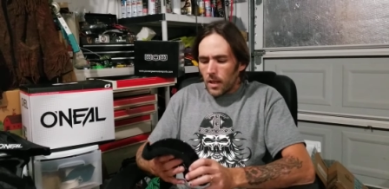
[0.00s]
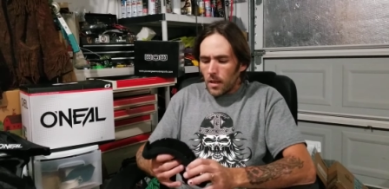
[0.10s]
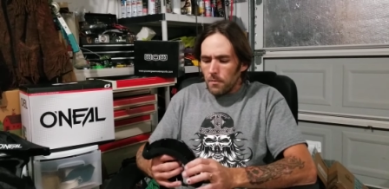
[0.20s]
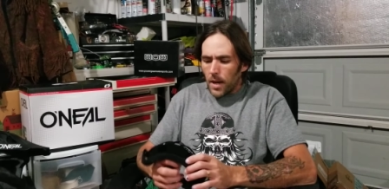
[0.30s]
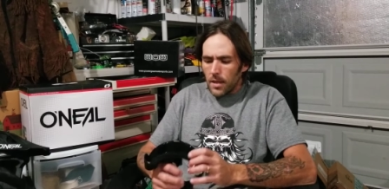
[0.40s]

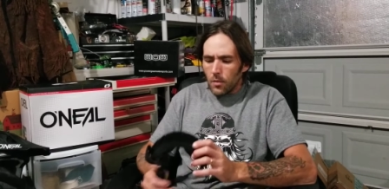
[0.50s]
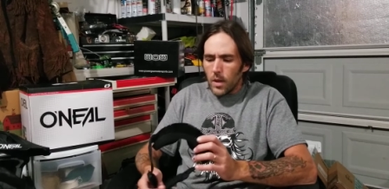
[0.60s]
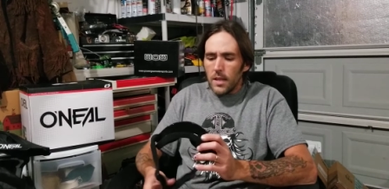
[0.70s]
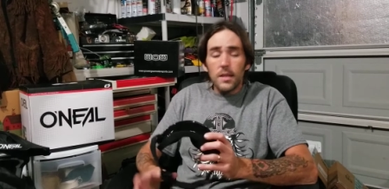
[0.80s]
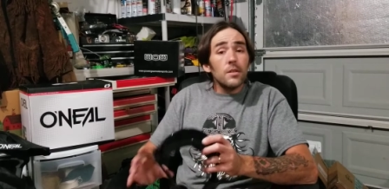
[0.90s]
By the
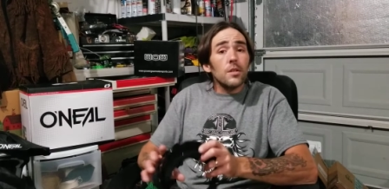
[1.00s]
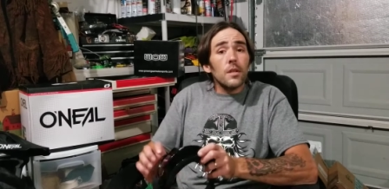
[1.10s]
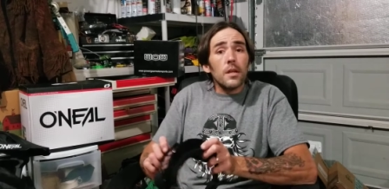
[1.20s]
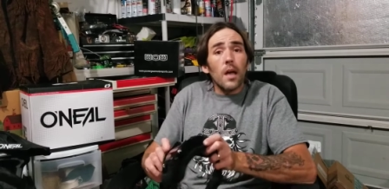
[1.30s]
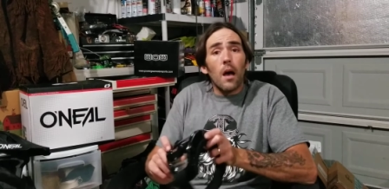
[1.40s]
way, these are the
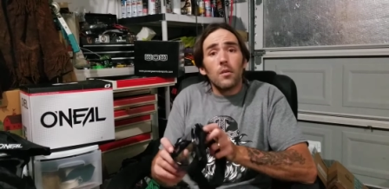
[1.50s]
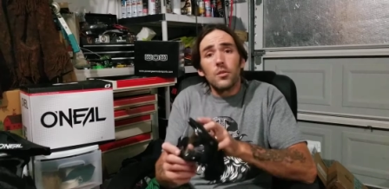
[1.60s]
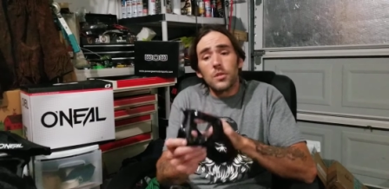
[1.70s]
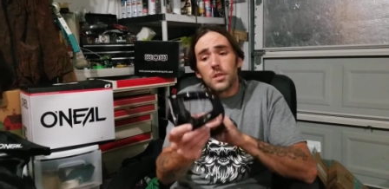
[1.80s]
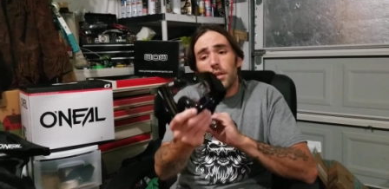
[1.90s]

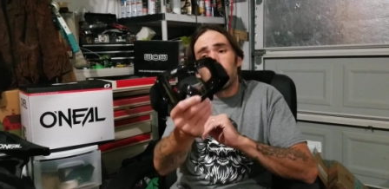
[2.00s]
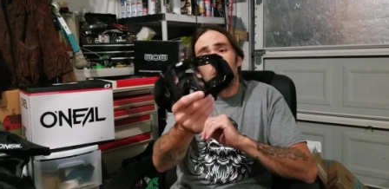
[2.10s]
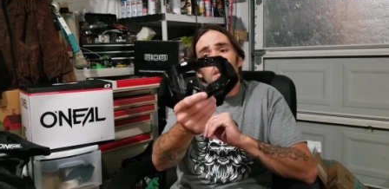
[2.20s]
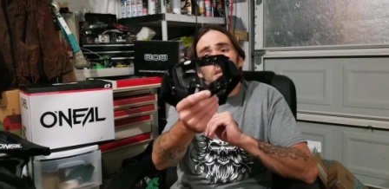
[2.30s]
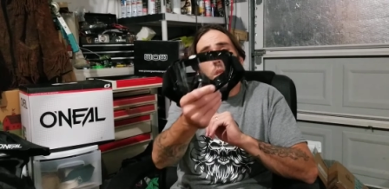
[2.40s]
goggles
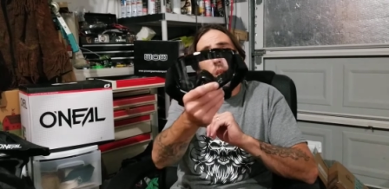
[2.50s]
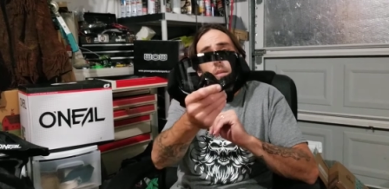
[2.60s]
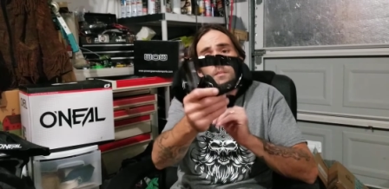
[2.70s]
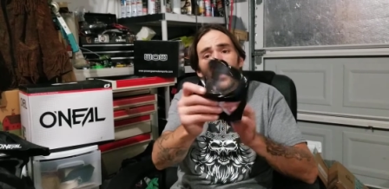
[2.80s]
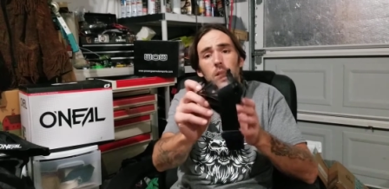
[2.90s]
that I
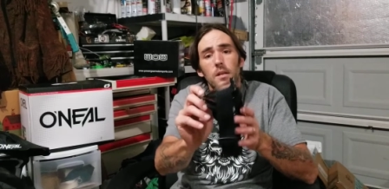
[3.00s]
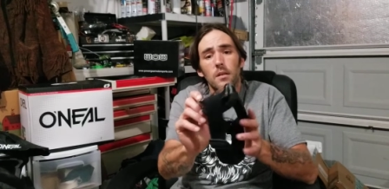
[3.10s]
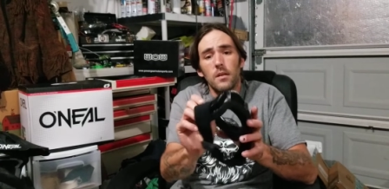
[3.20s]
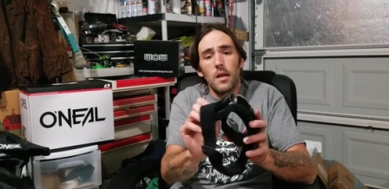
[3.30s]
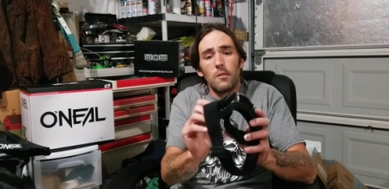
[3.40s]

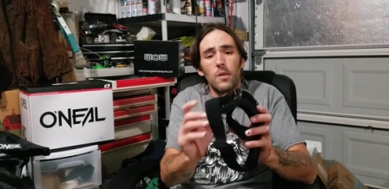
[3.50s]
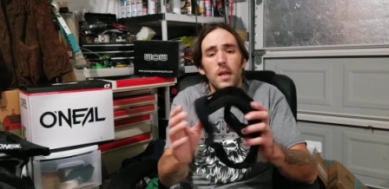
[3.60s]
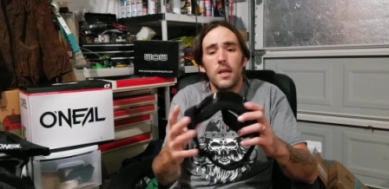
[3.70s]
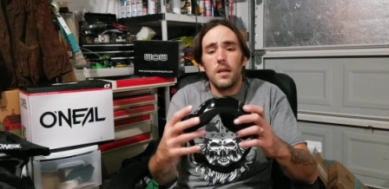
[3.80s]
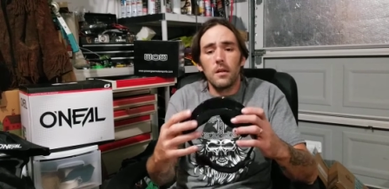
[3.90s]
got right
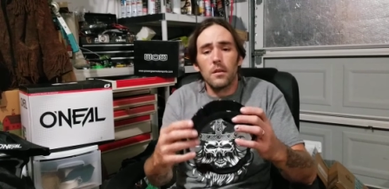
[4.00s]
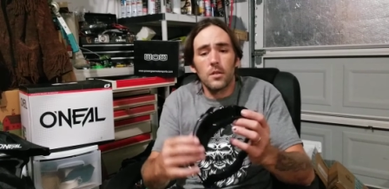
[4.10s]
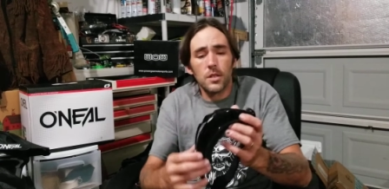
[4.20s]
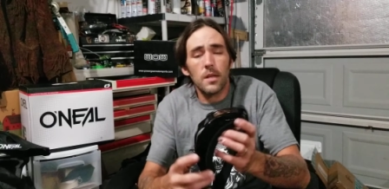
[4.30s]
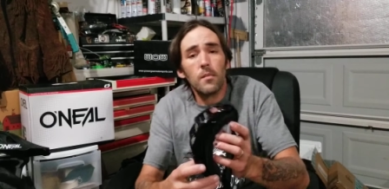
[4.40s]
here. They're
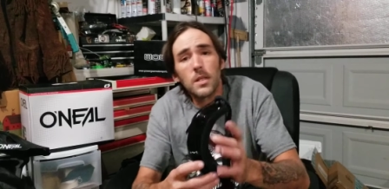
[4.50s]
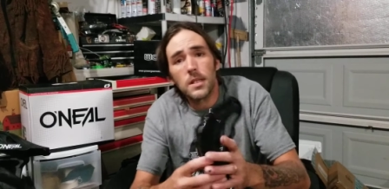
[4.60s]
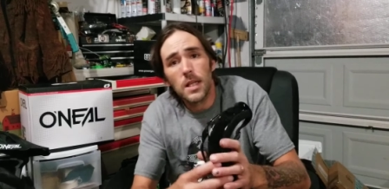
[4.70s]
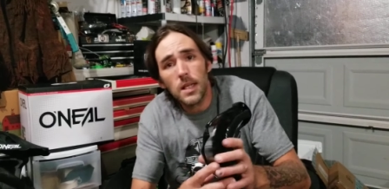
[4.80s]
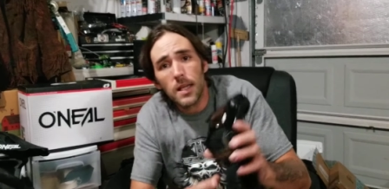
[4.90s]

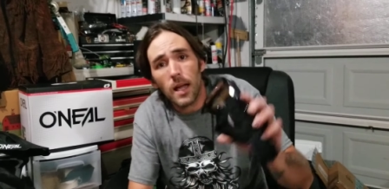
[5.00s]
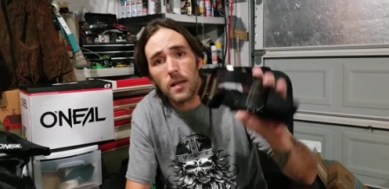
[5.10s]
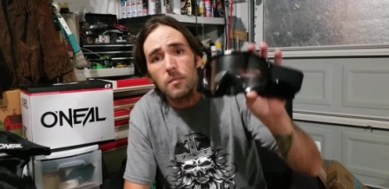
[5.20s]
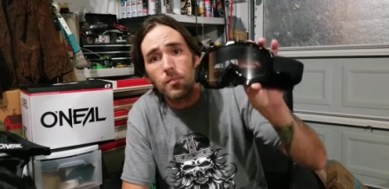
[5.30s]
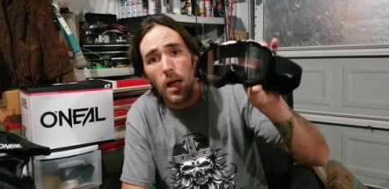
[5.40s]

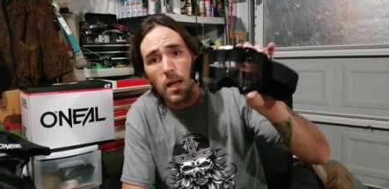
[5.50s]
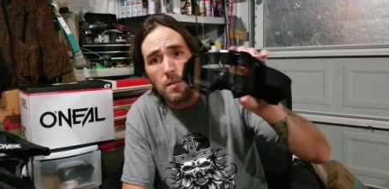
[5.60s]
$17.95